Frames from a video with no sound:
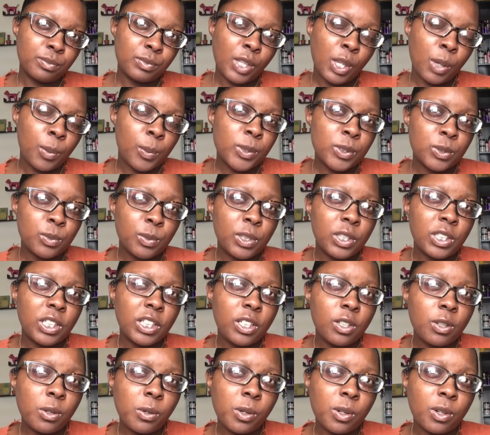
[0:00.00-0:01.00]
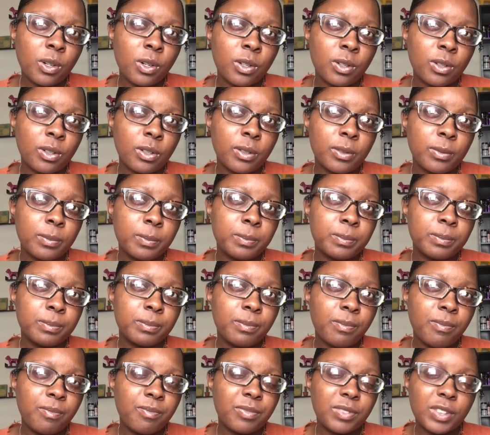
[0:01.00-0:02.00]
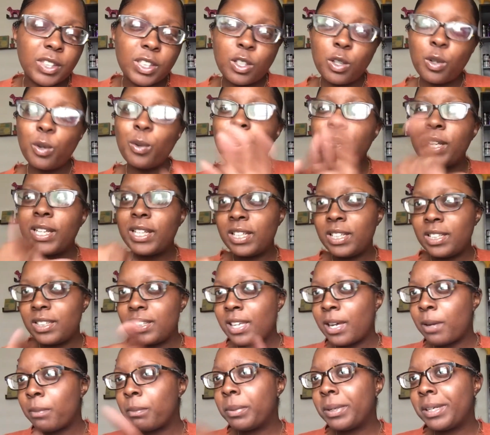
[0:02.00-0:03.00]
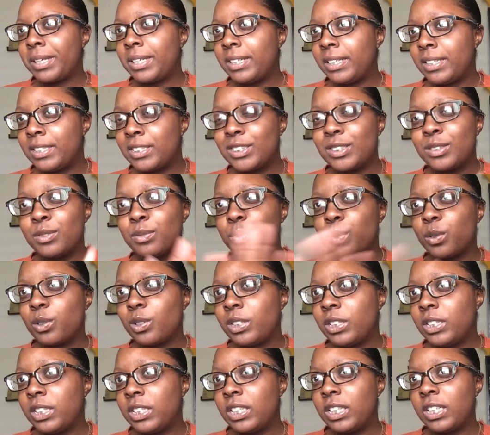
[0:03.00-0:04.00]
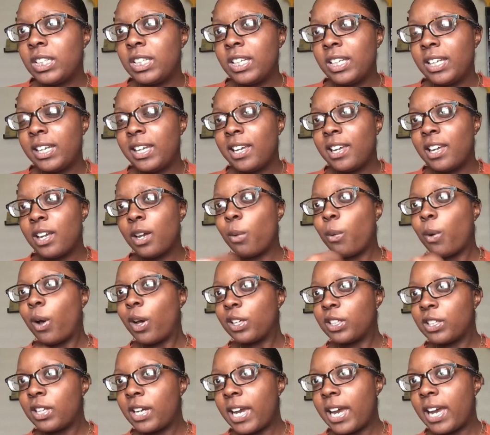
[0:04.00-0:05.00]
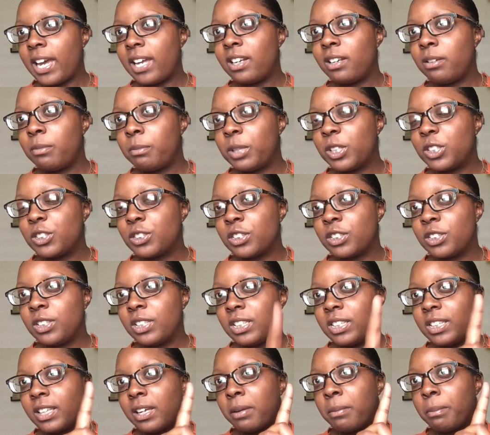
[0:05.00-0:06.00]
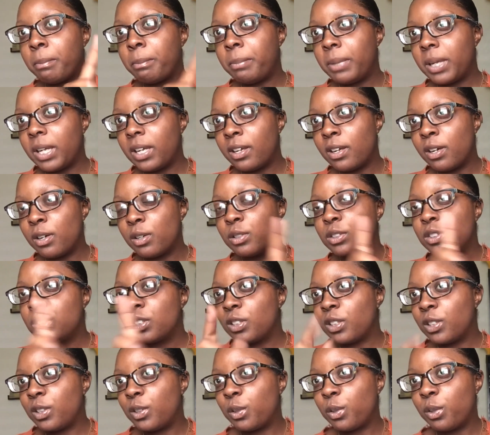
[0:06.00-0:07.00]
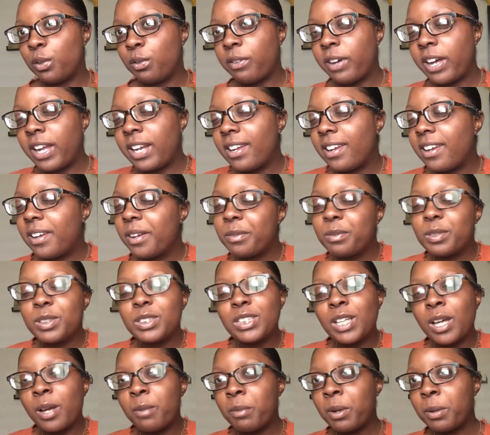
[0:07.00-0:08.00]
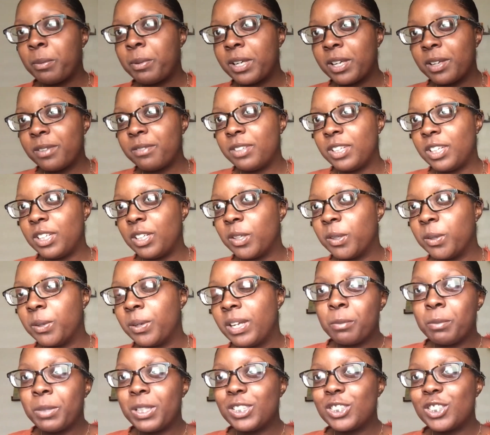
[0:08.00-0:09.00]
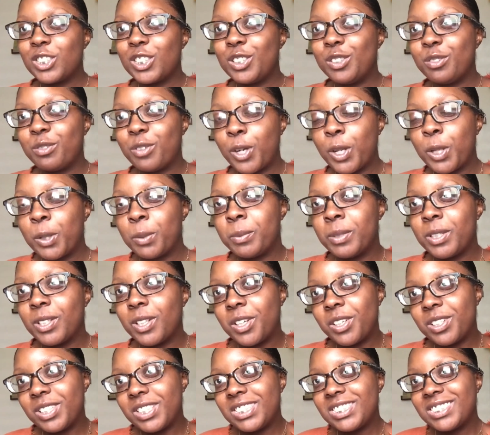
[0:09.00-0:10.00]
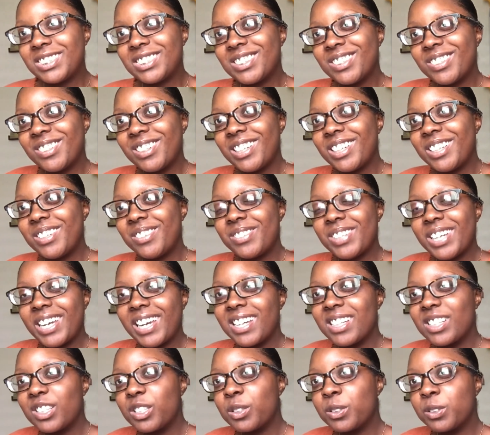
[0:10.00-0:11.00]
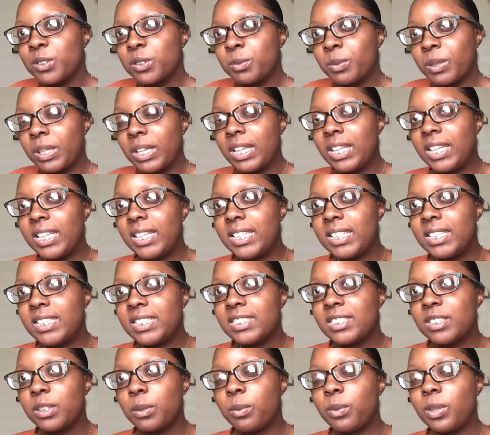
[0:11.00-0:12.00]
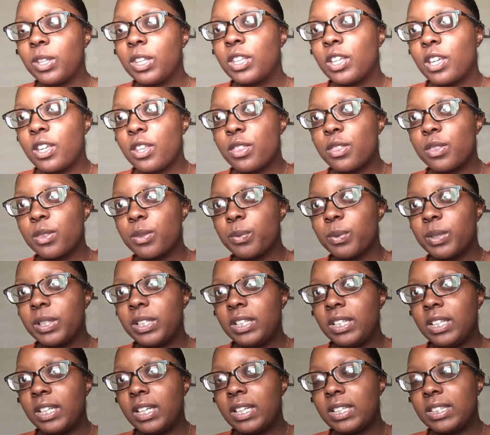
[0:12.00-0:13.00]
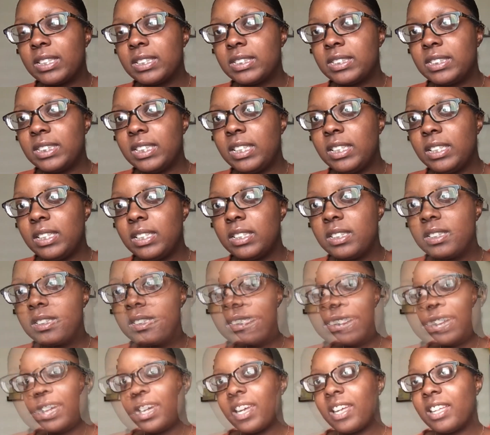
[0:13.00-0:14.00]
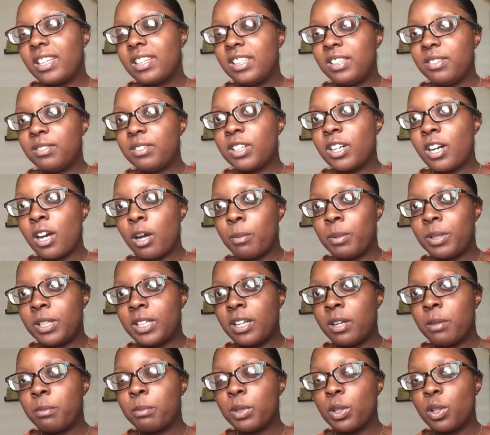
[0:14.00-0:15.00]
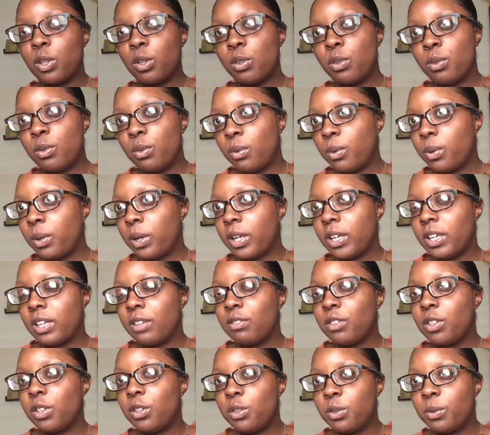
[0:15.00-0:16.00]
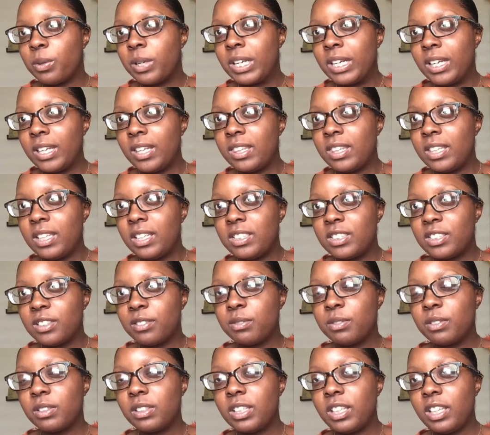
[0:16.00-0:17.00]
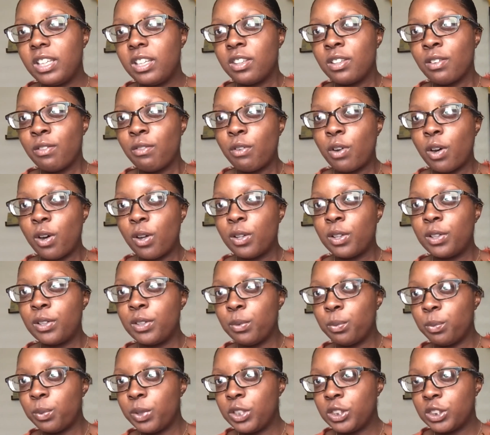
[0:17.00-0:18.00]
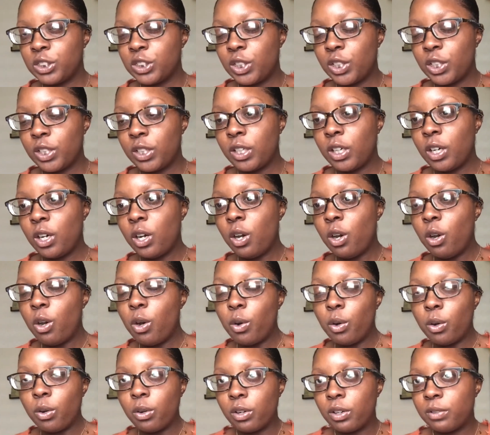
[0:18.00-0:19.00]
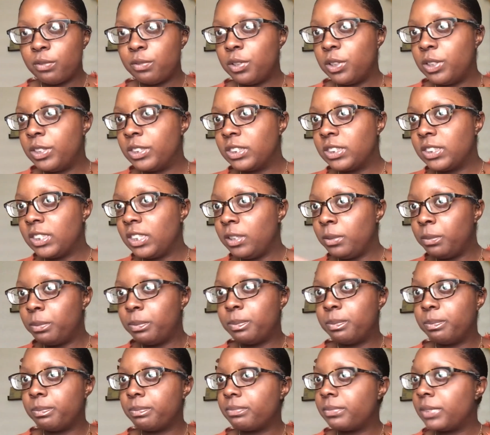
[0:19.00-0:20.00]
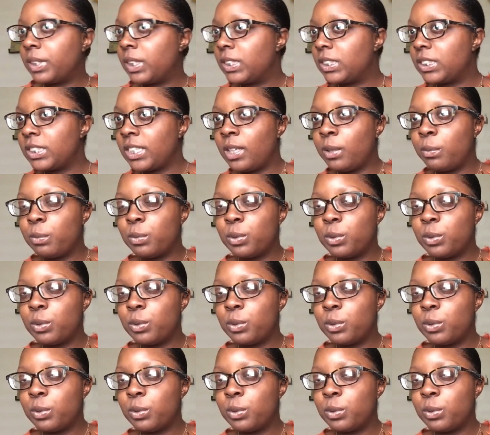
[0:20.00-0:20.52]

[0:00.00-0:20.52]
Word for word: what's really going on? Go ahead, hit that button, it's free. And oh, while you're at it, make sure you hit that bell so you're notified every time I make a video. Make sure you follow me on Instagram at curls with Liz with three Z's and leave a comment down below if you do anything differently in the fall and the winter or if you just keep the same